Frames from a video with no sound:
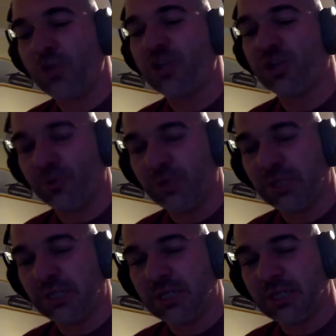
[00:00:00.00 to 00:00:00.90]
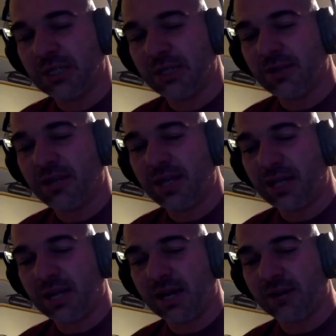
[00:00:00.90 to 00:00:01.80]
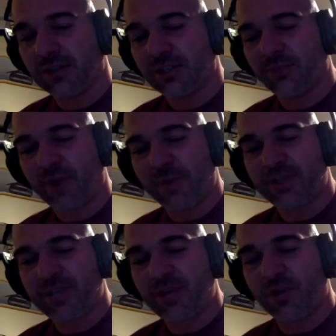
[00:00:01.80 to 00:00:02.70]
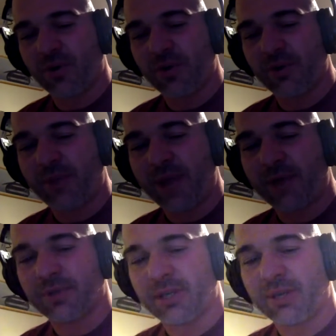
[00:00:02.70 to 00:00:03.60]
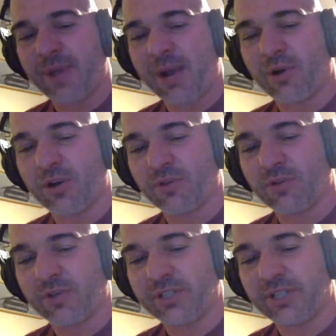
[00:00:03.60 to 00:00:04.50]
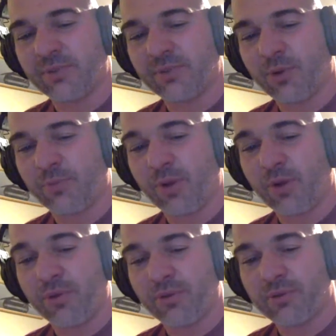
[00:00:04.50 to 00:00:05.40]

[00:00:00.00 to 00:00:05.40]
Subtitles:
you the Supremacy or the Power Hungry League, or both.